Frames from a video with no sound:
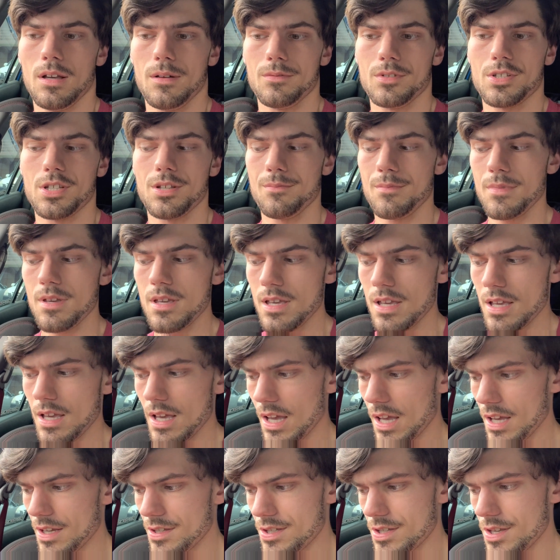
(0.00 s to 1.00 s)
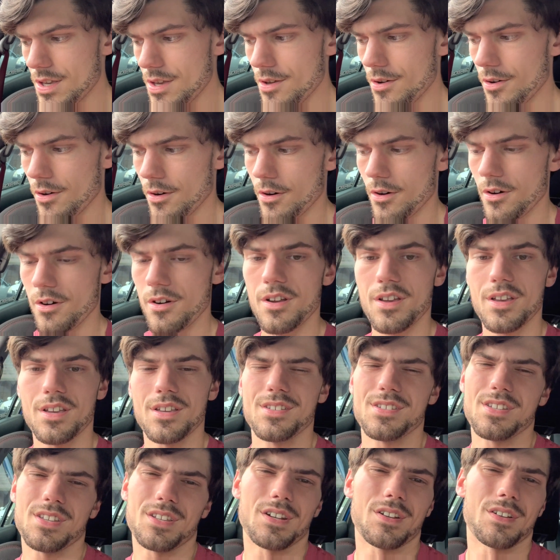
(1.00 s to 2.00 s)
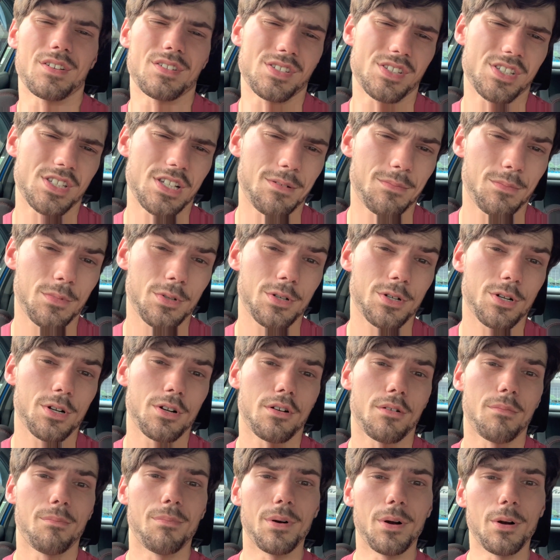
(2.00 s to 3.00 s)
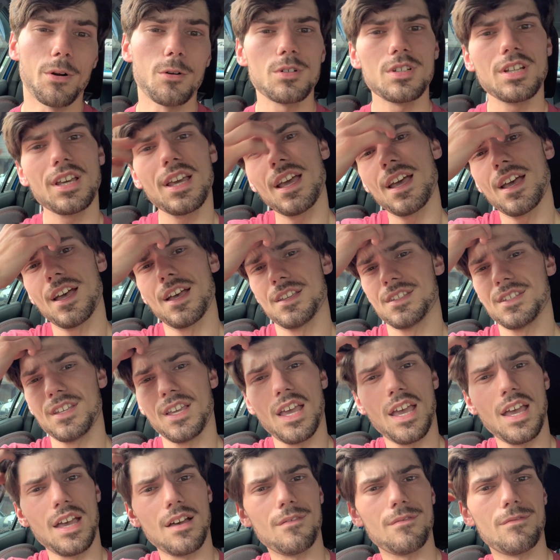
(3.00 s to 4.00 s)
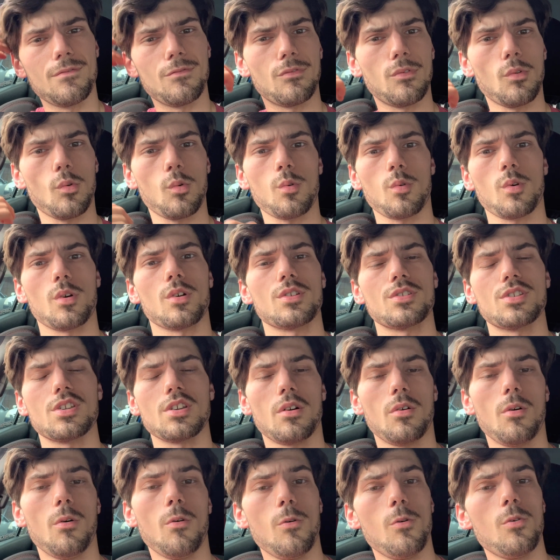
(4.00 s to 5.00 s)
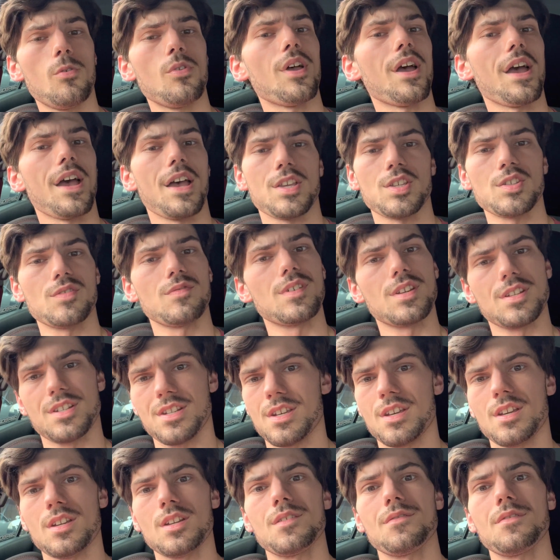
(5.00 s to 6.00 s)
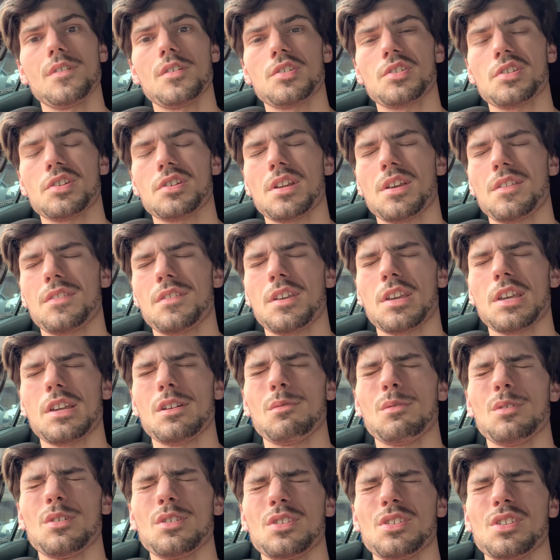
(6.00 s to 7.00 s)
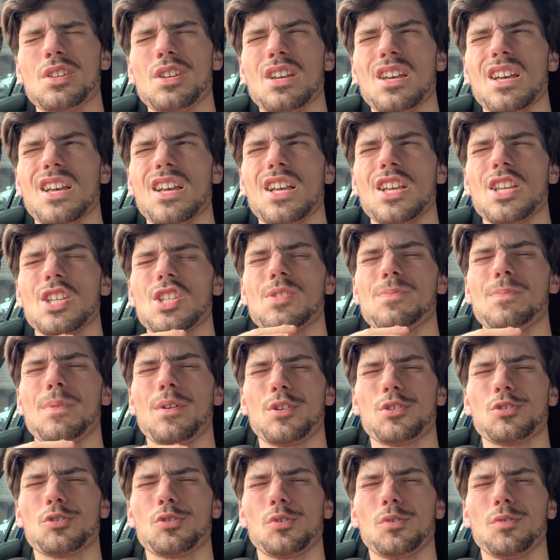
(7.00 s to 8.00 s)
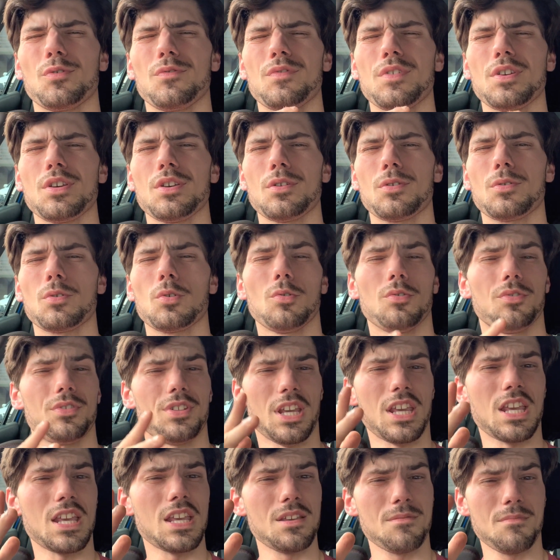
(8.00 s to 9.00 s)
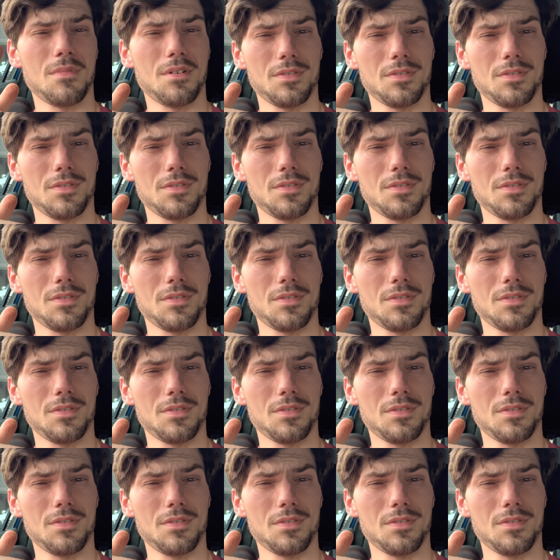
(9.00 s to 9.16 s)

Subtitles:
To me, SCR is in a similar boat as Ford's old SVT division. I think it was Special Vehicle Team, I